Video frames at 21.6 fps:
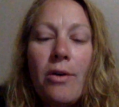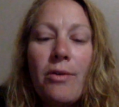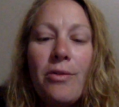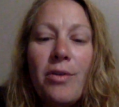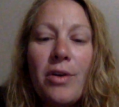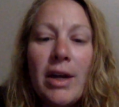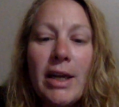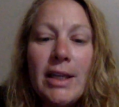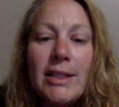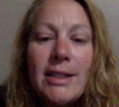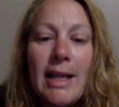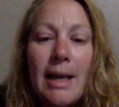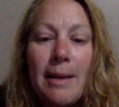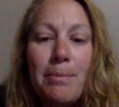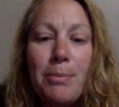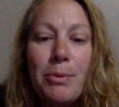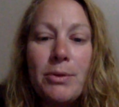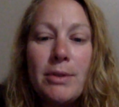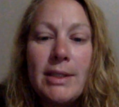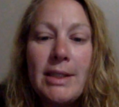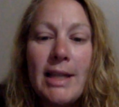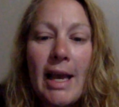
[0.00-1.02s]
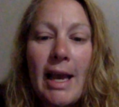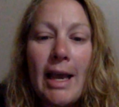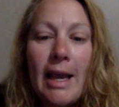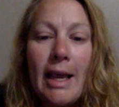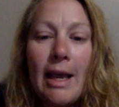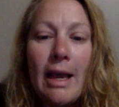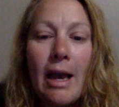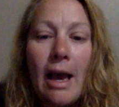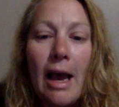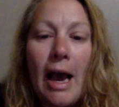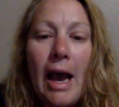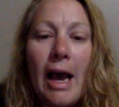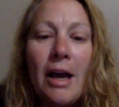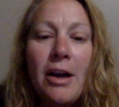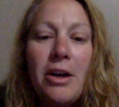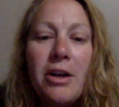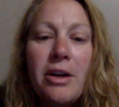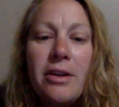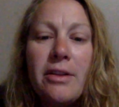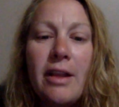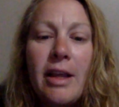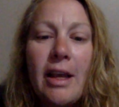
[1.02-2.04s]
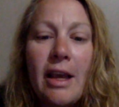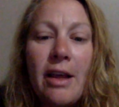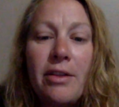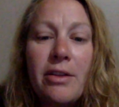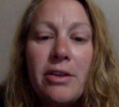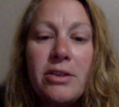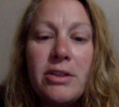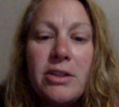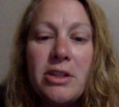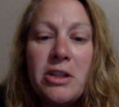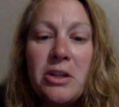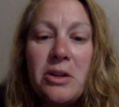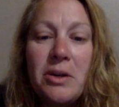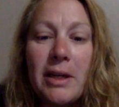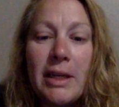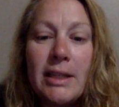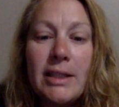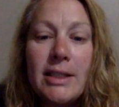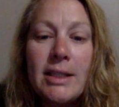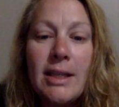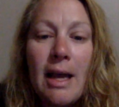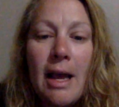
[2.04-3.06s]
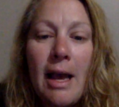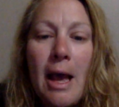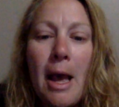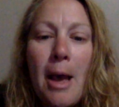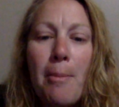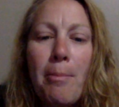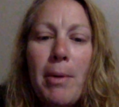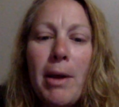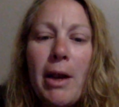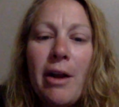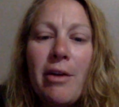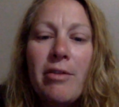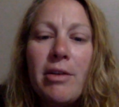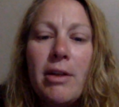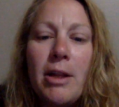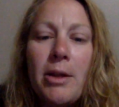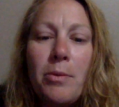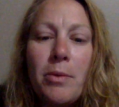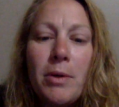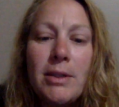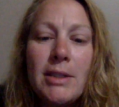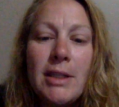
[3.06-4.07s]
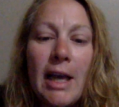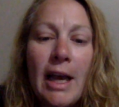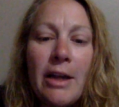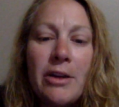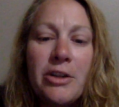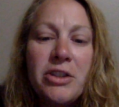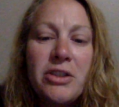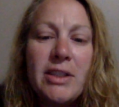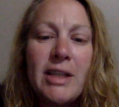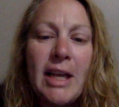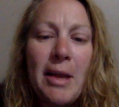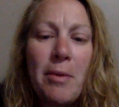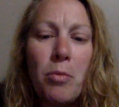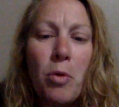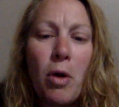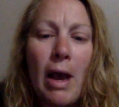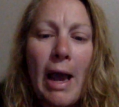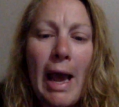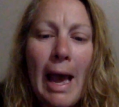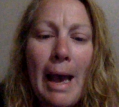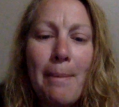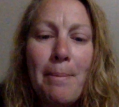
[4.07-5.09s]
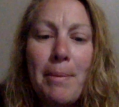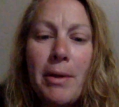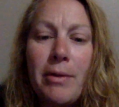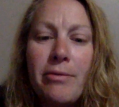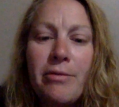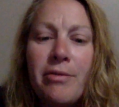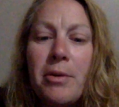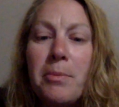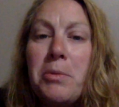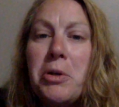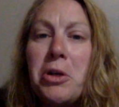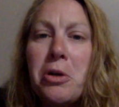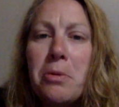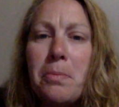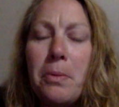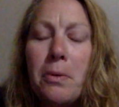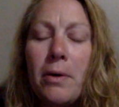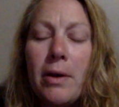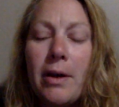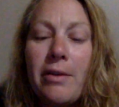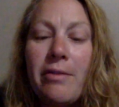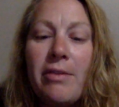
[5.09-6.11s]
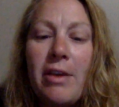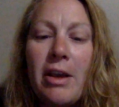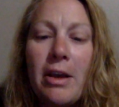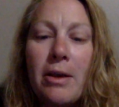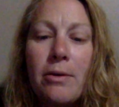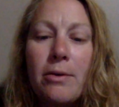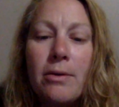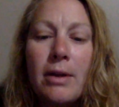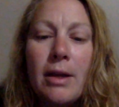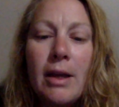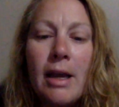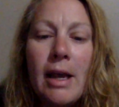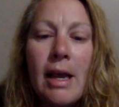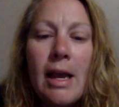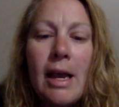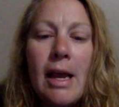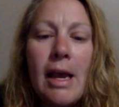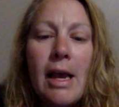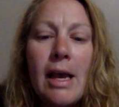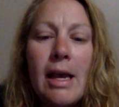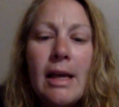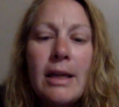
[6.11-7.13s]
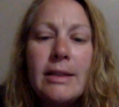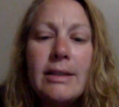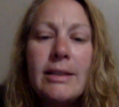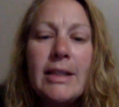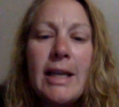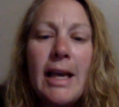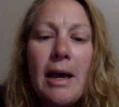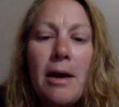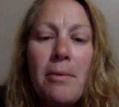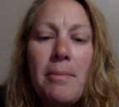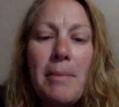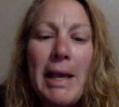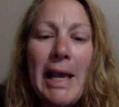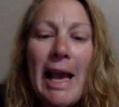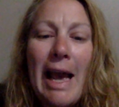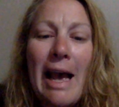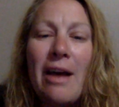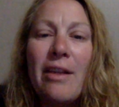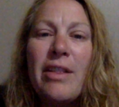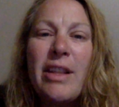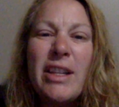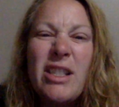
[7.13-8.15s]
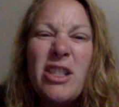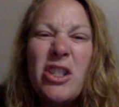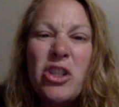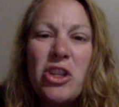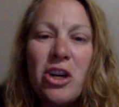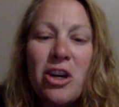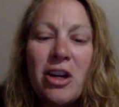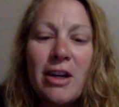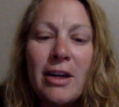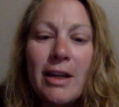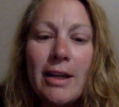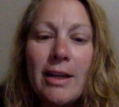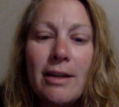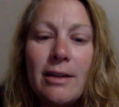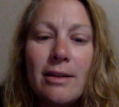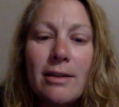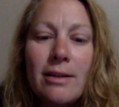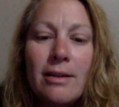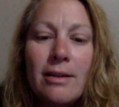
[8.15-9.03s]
For example, say, I heard the other students, but I really want to understand what happened from your point of view. Tell me how this started.